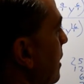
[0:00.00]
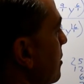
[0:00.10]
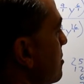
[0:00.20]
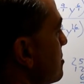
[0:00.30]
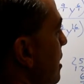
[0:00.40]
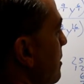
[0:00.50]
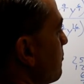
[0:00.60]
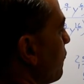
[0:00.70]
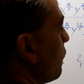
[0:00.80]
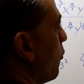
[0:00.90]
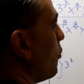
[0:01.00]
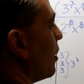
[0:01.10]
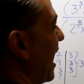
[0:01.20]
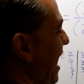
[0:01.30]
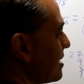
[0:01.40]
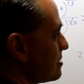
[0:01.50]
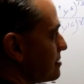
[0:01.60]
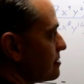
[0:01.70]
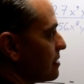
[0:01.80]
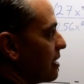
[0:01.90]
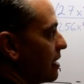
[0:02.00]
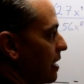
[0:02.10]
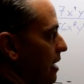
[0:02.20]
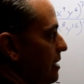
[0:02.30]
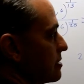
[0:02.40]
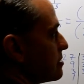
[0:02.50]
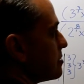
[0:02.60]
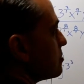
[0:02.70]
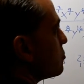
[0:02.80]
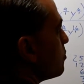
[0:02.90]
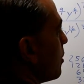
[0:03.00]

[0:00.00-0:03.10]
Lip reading: The same for x, x to the